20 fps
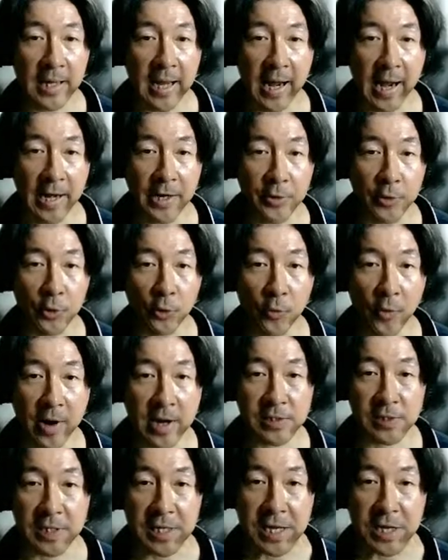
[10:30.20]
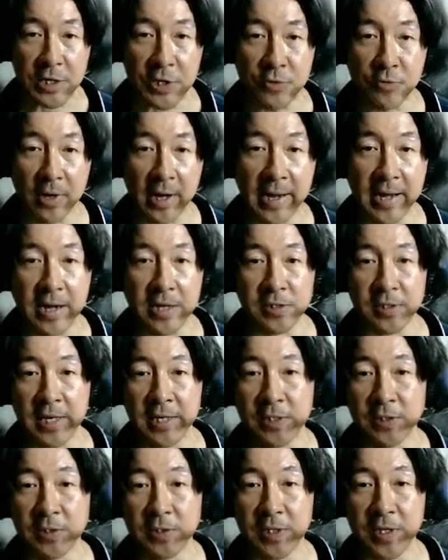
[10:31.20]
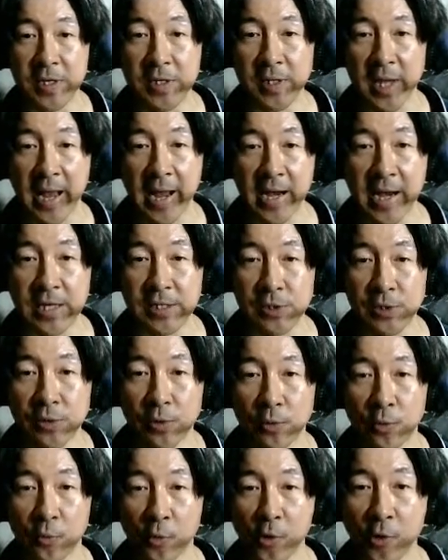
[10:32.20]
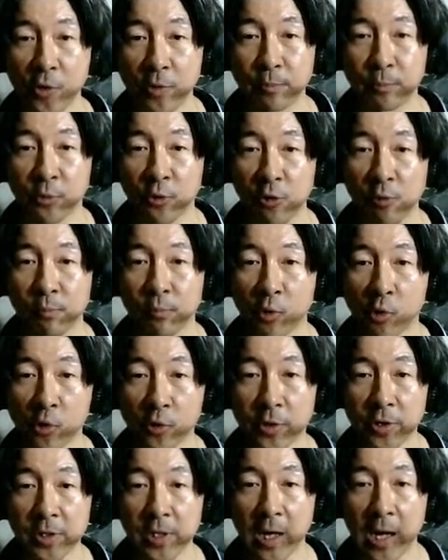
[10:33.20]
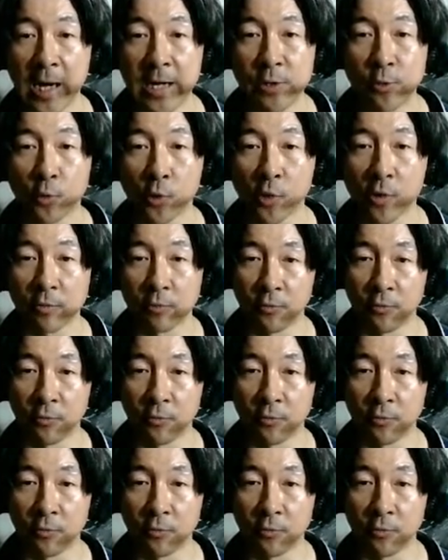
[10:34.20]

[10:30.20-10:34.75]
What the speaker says: categorized EQIS entities as, quote, purported, unquote,